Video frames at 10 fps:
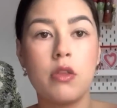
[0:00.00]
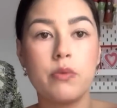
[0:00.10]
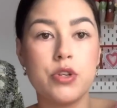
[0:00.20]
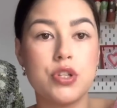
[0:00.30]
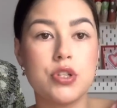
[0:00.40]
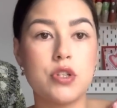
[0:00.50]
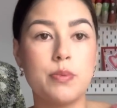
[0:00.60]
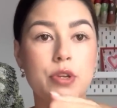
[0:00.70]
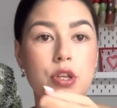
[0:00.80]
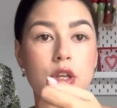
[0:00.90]
which is
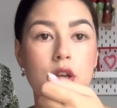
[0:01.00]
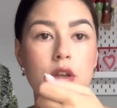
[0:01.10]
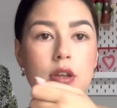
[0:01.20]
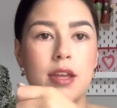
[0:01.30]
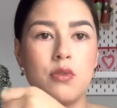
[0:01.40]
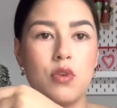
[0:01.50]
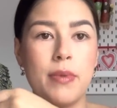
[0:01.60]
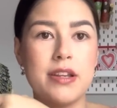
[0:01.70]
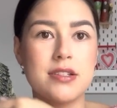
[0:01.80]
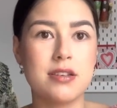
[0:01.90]
super cute. Ignore
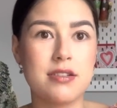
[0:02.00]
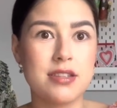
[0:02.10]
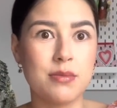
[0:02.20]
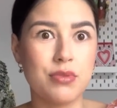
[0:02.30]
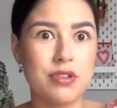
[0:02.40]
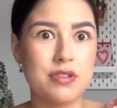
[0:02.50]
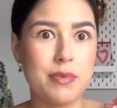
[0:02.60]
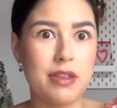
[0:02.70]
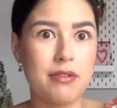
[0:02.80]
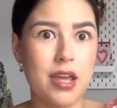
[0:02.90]
my disgusting bruise,
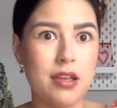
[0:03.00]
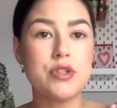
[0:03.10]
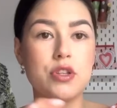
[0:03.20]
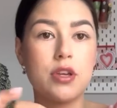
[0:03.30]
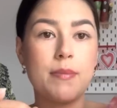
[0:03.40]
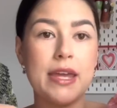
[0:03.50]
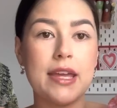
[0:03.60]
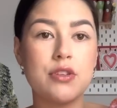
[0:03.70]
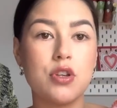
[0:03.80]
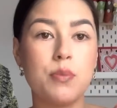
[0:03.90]
by the way. So you can make
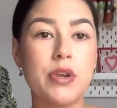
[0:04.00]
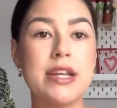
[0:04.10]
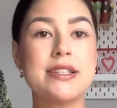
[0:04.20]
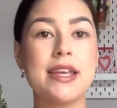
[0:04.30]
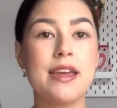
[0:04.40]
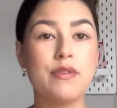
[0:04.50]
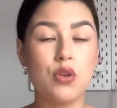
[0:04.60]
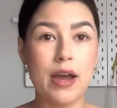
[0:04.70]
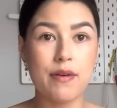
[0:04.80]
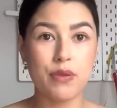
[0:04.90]
it into a bracelet. If
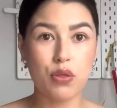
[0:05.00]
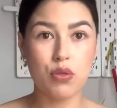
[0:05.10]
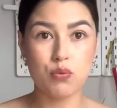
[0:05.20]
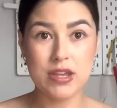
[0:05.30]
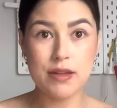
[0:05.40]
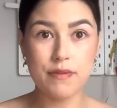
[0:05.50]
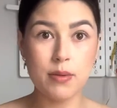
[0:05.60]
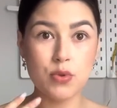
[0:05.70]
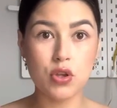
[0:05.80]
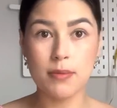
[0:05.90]
you have three of
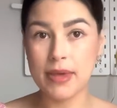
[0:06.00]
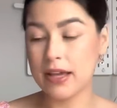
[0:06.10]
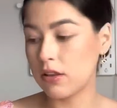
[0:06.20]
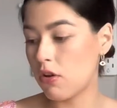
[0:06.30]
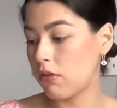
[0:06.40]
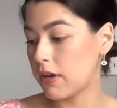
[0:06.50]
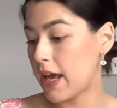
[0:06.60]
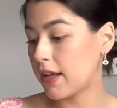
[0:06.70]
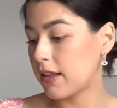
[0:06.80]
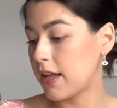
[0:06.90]
them, you can make a long
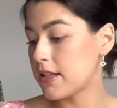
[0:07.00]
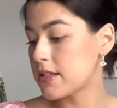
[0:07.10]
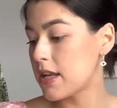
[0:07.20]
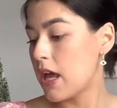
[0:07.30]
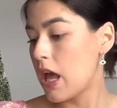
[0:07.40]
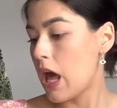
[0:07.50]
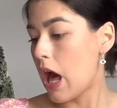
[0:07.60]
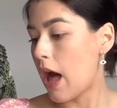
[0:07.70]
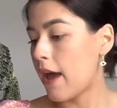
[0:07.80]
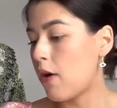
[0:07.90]
necklace.
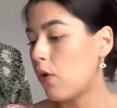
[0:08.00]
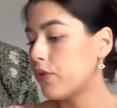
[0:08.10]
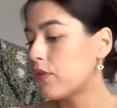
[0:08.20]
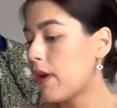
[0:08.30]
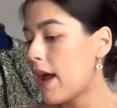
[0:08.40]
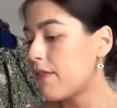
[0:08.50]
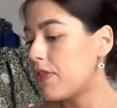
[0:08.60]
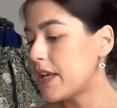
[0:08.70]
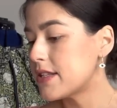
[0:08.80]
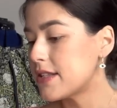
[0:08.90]
I also
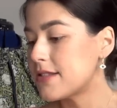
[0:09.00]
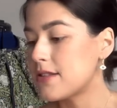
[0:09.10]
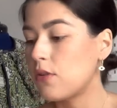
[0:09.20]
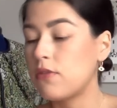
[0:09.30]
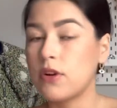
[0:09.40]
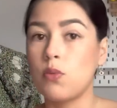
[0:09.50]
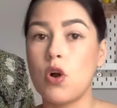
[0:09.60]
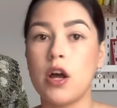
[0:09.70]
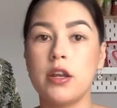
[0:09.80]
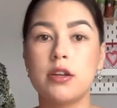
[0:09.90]
have this silver
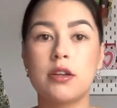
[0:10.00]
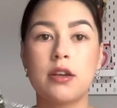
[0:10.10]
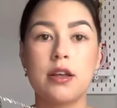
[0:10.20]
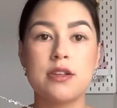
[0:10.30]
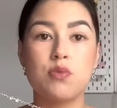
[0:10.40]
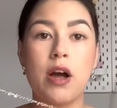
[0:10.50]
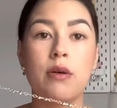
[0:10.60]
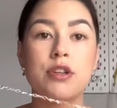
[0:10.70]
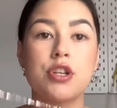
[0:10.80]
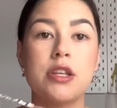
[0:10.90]
one as
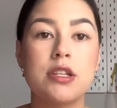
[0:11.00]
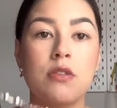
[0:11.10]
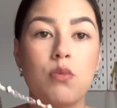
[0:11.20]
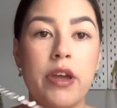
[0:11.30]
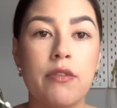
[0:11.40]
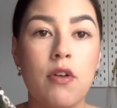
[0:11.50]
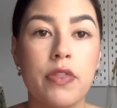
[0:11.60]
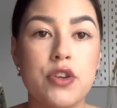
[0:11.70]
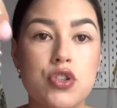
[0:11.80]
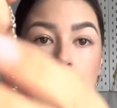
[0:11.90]
well, which I didn't wear on
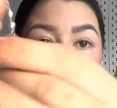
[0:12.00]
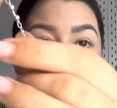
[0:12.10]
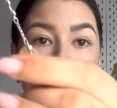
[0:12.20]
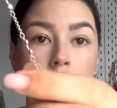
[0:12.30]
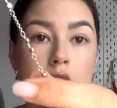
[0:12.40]
the show,